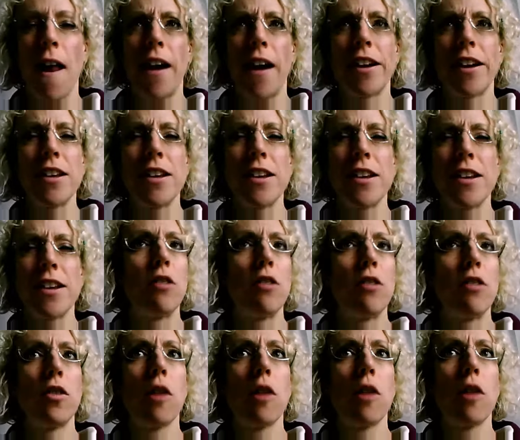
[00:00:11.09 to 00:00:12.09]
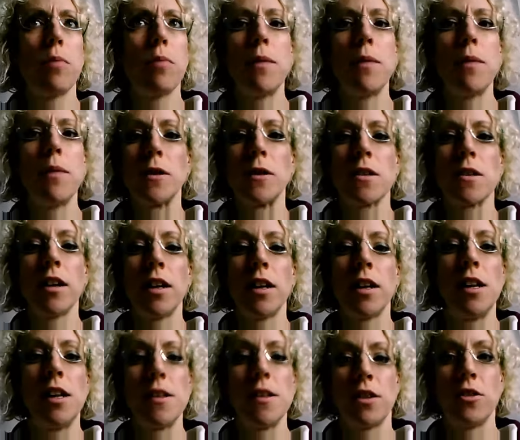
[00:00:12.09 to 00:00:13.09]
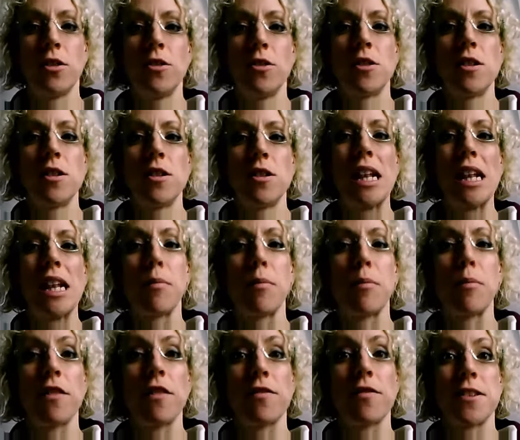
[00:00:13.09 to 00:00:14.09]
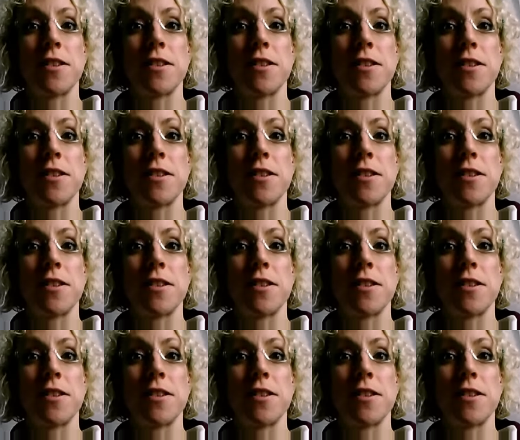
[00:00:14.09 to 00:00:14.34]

and I see an awful lot of people tucking into continental breakfast